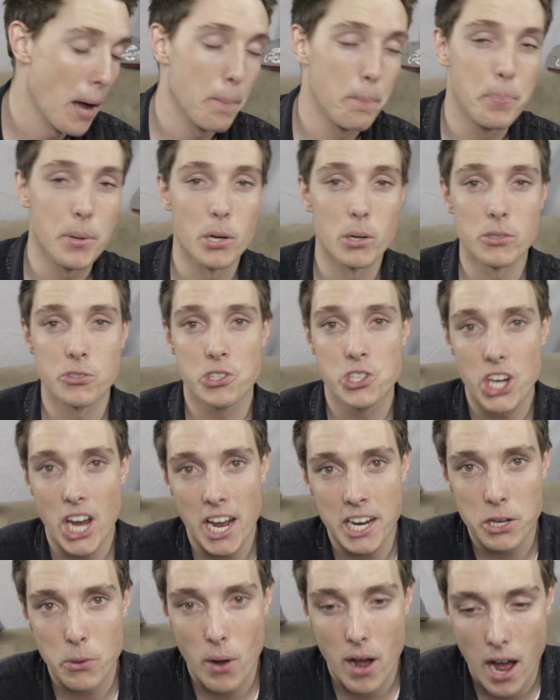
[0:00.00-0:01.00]
up, Bills,
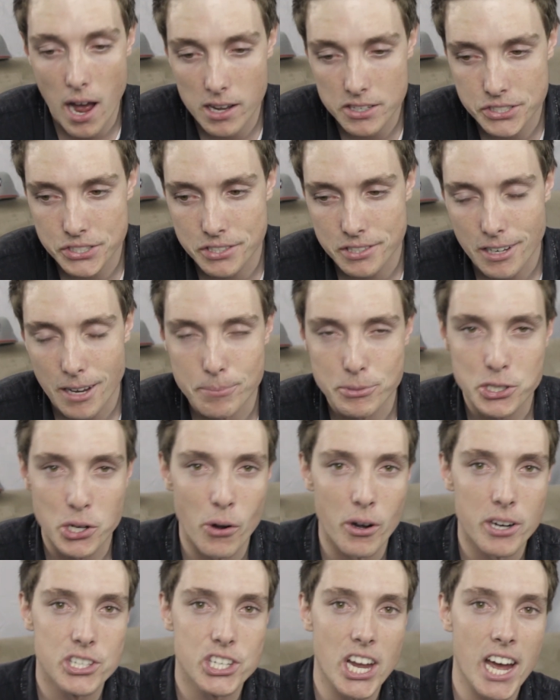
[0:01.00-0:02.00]
Jaguars. I'm
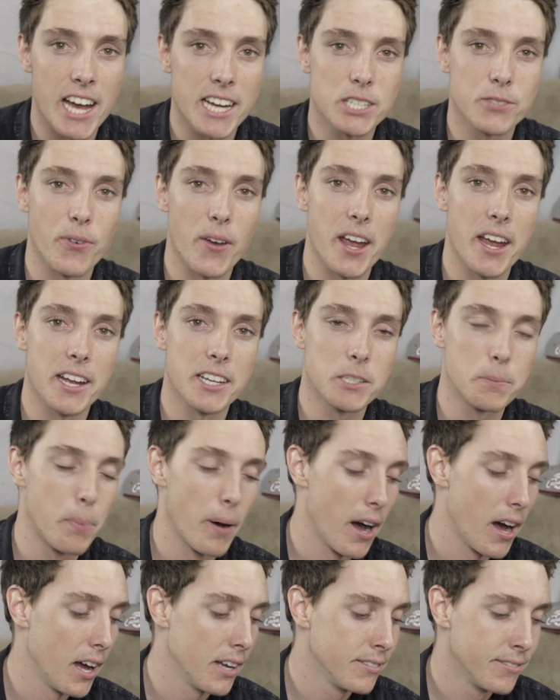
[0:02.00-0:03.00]
sorry, Jags fans,
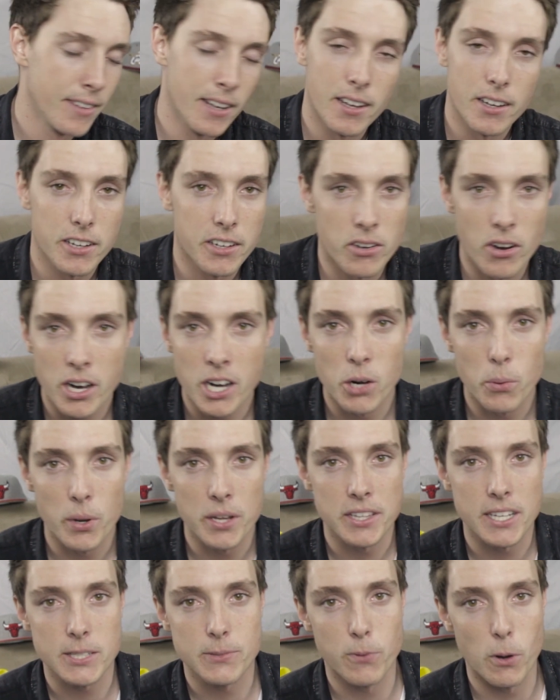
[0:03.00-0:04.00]
but you're not going to
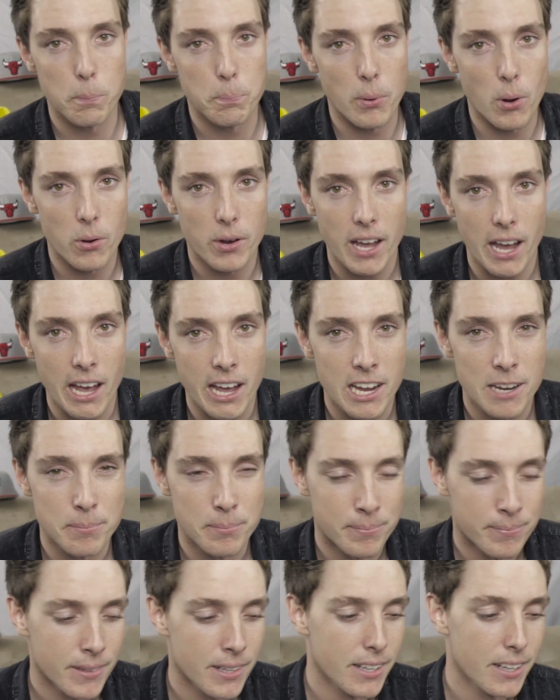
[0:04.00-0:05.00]
win this football
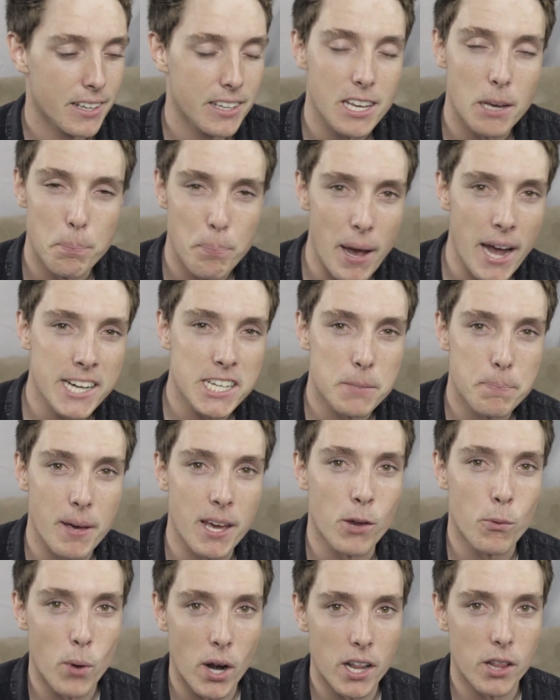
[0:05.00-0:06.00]
game. You're back to
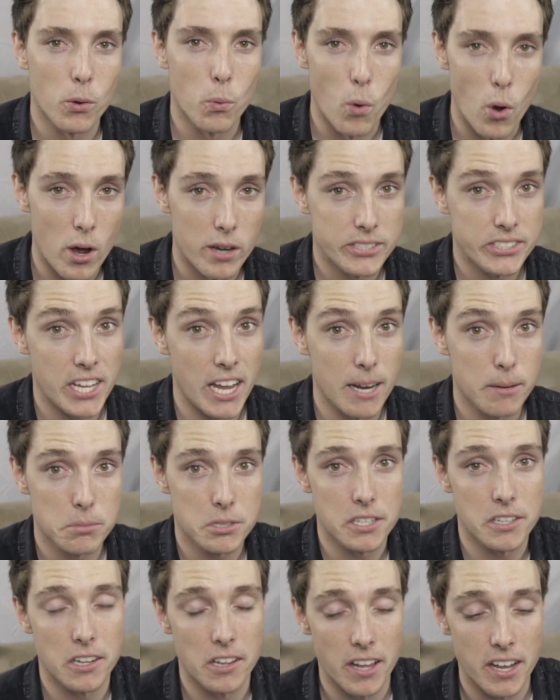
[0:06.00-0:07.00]
being one of the worst
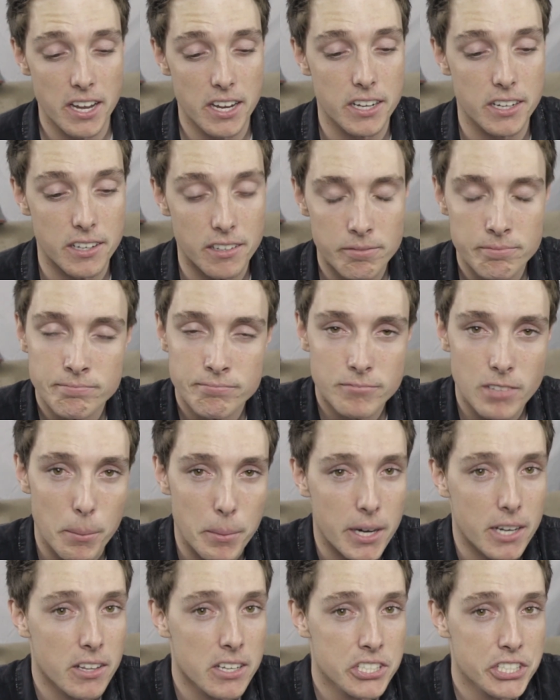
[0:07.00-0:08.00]
teams in the league.
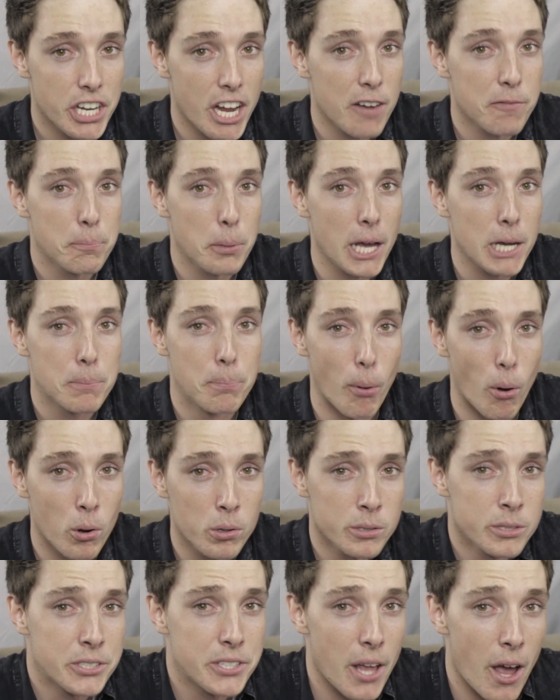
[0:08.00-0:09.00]
I mean, at least you have Blake
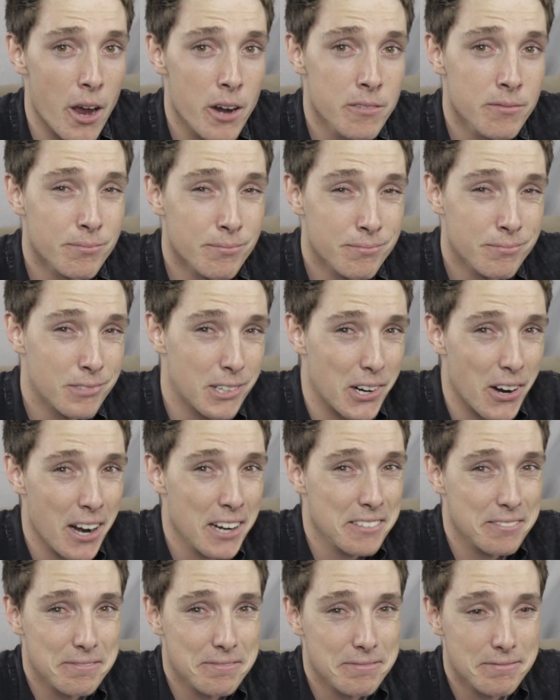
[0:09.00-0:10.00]
Bortles, though. All
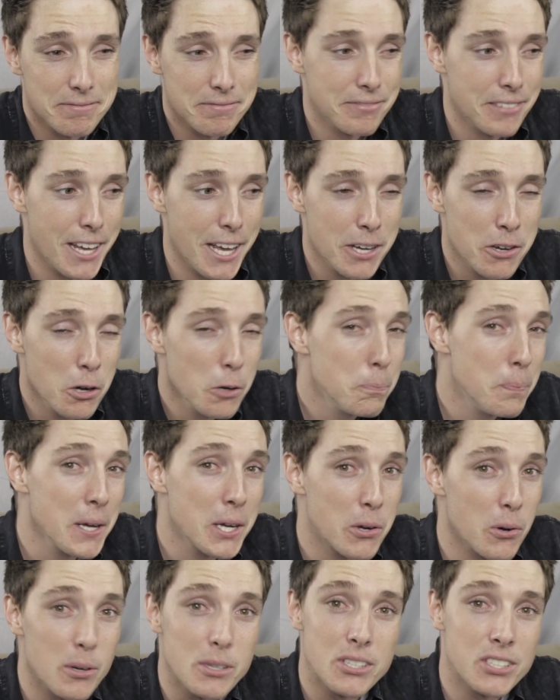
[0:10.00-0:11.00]
right? He could
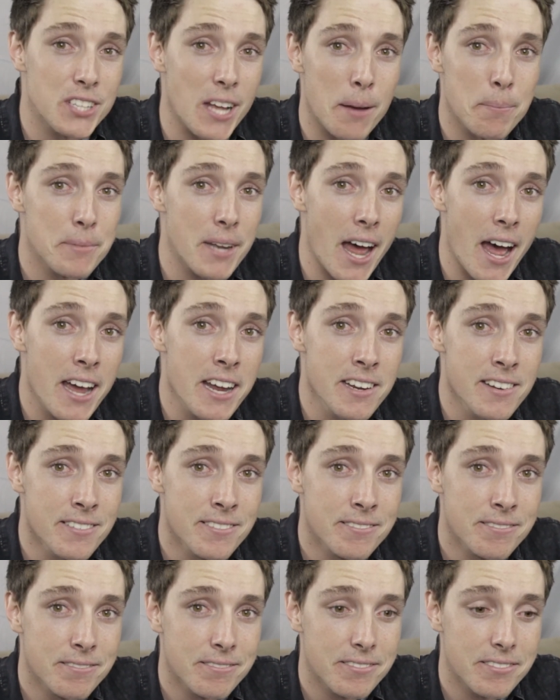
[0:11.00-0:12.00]
be good someday.
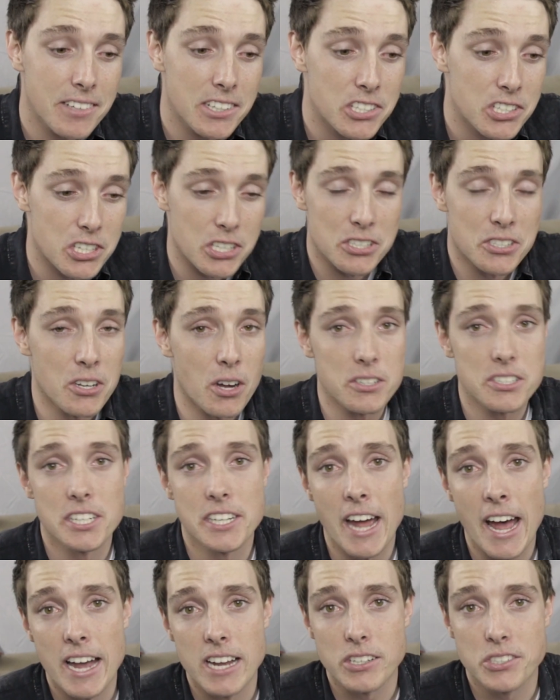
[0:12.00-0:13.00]
It's just not
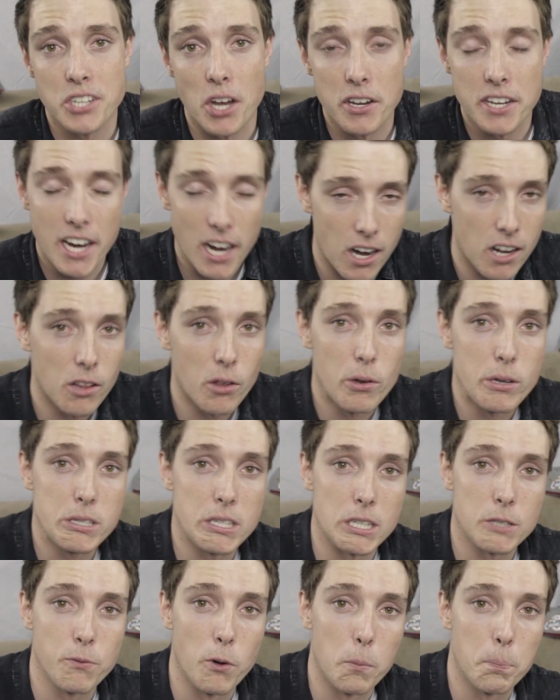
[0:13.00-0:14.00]
today, so you're going to
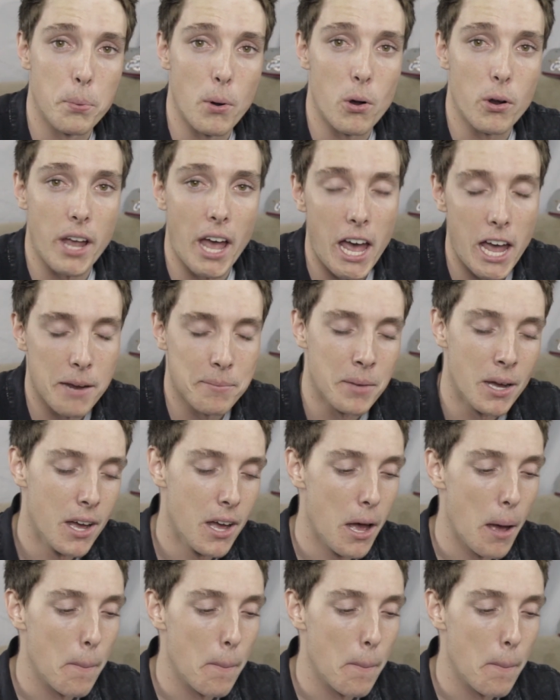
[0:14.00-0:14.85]
lose this football game.